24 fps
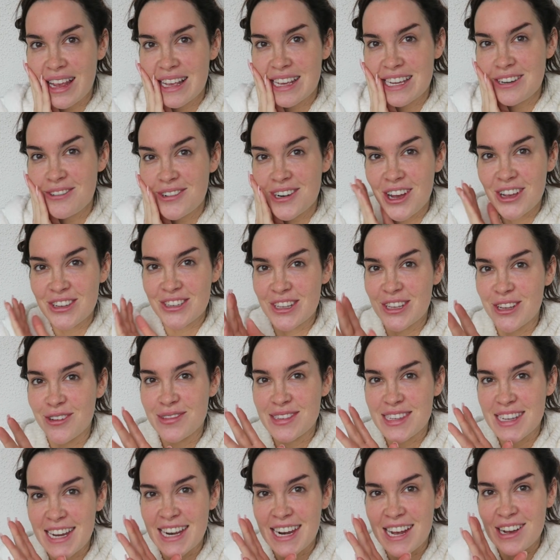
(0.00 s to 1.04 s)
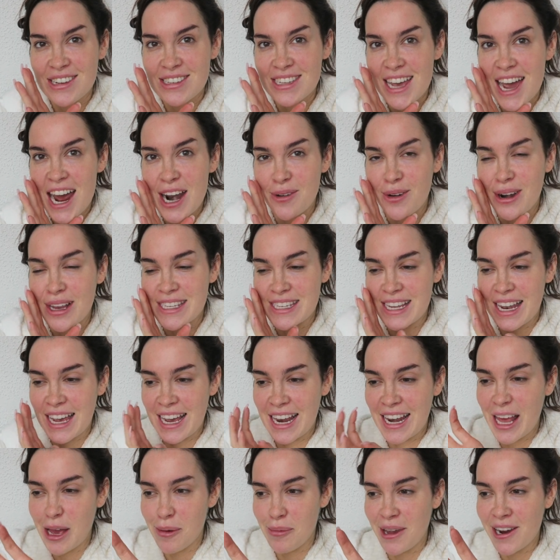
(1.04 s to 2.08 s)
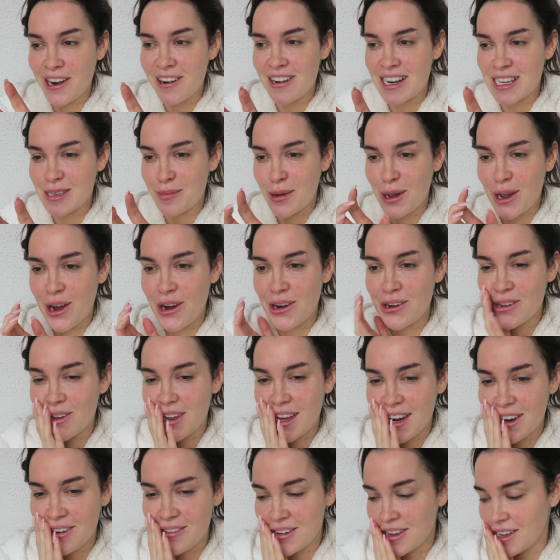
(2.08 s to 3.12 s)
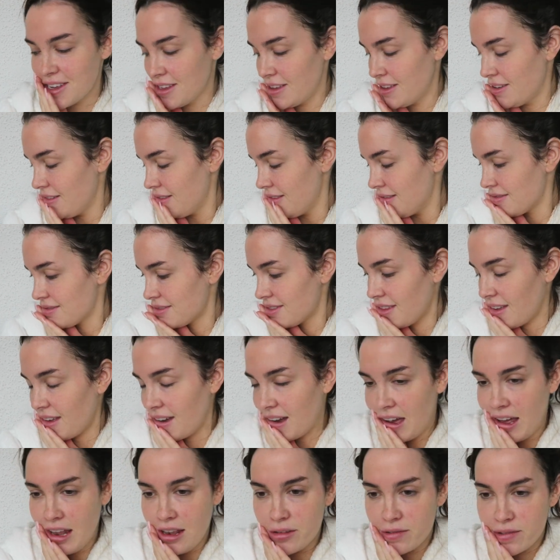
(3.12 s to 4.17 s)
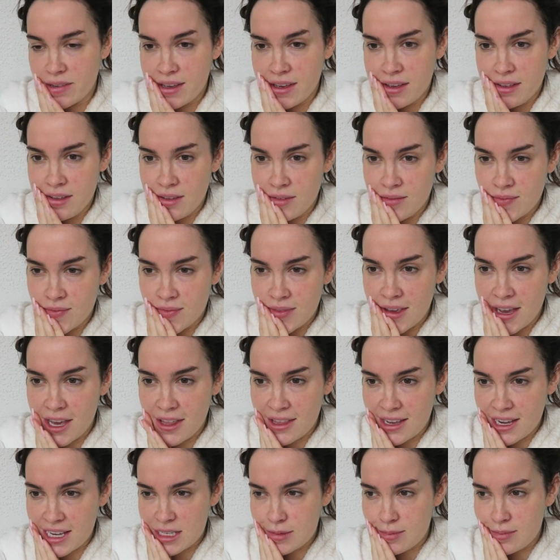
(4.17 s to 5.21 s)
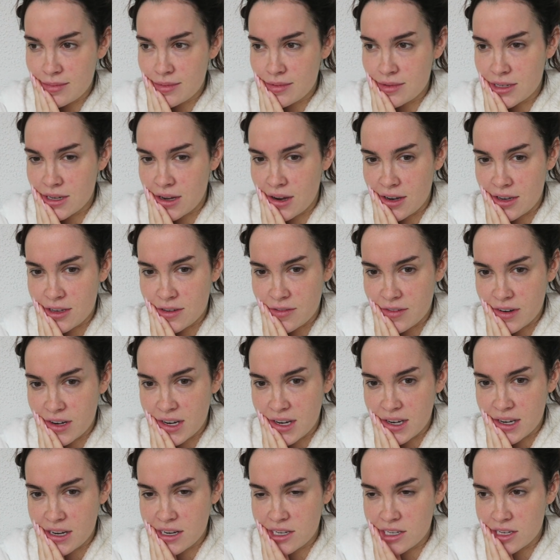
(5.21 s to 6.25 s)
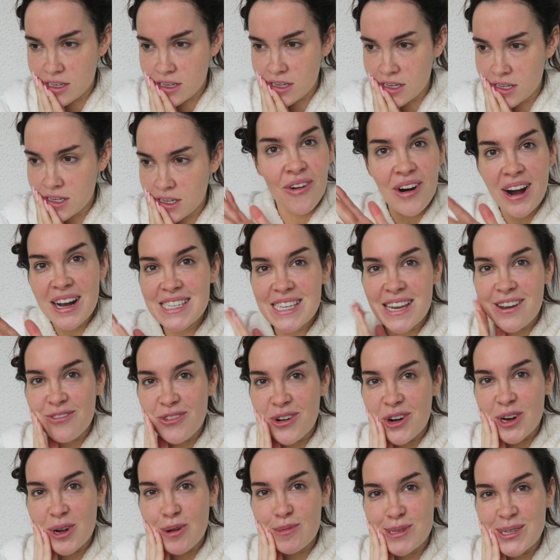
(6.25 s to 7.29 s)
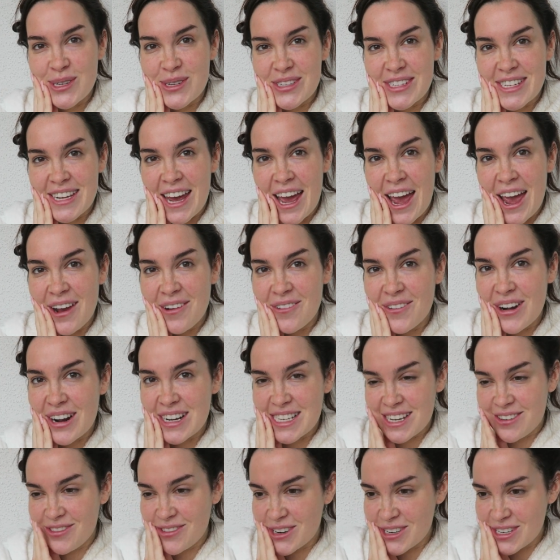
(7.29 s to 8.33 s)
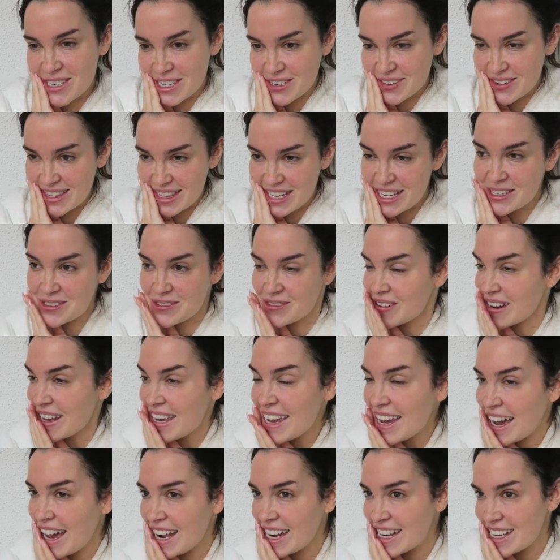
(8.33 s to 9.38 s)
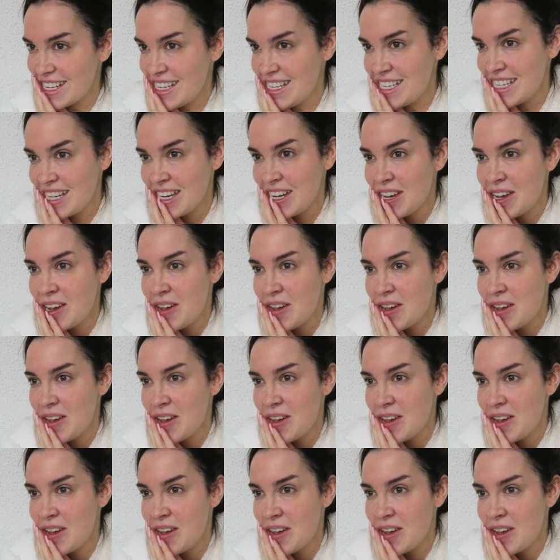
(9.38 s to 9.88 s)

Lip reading: Anyone else loves sitting outside when it's like a little bit crisp and cold out? I love it. I think it's like drain actually. What is everyone up to today? What is everyone doing this weekend?